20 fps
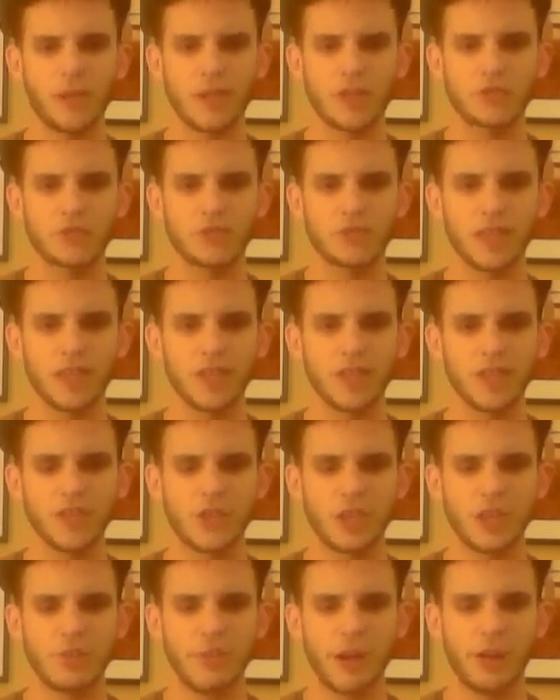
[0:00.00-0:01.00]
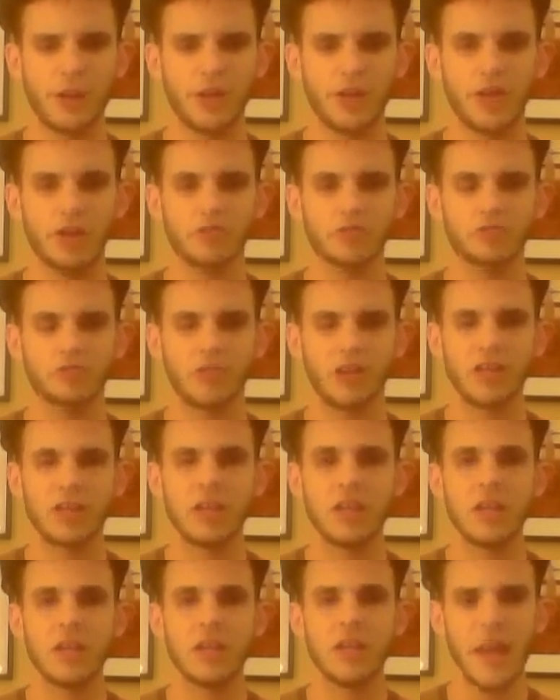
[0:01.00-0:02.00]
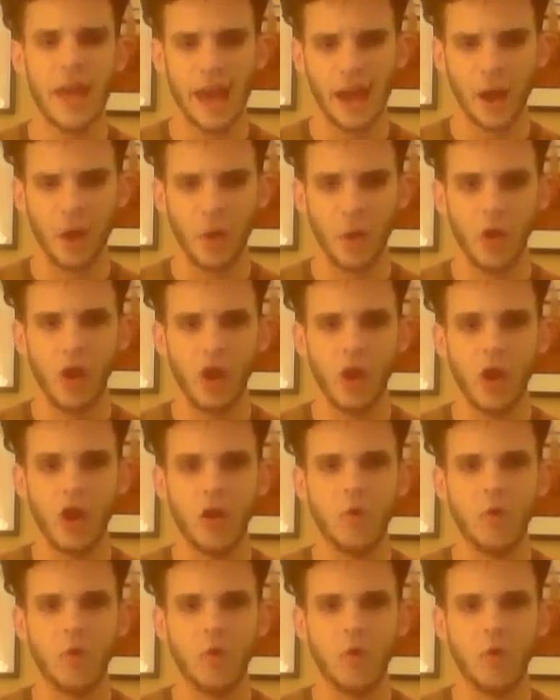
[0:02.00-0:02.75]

race relations in America right now,